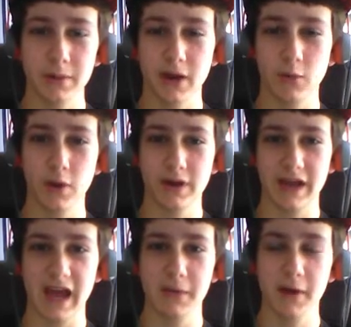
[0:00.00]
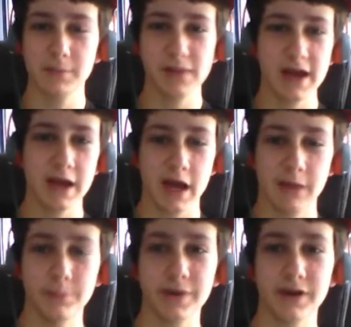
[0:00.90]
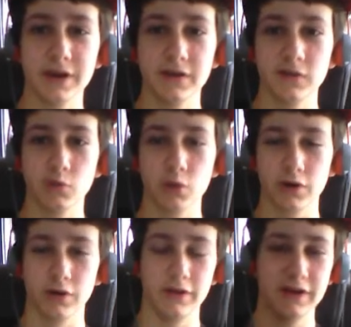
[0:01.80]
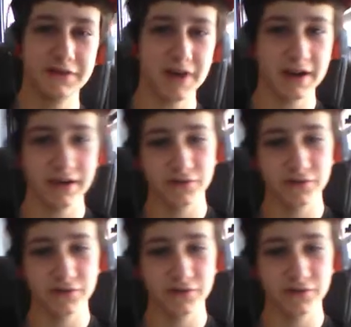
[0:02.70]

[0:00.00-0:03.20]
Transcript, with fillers: by what game I'm playing, I am picking Squirtle, the tiny